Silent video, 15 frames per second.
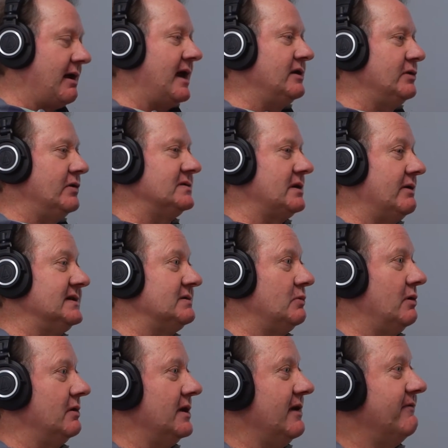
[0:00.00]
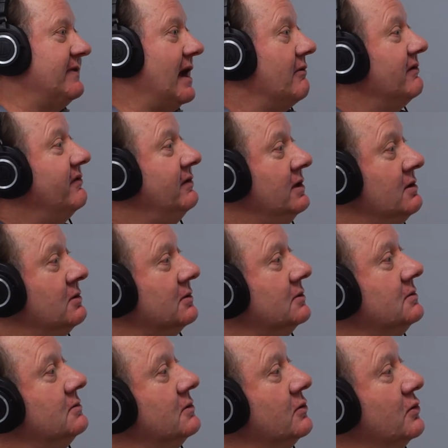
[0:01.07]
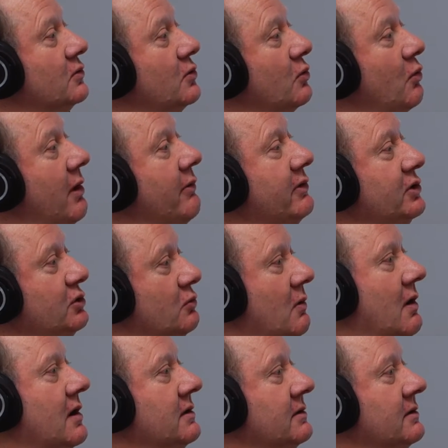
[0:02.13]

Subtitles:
But our attitude is always, well, if that was you, what would you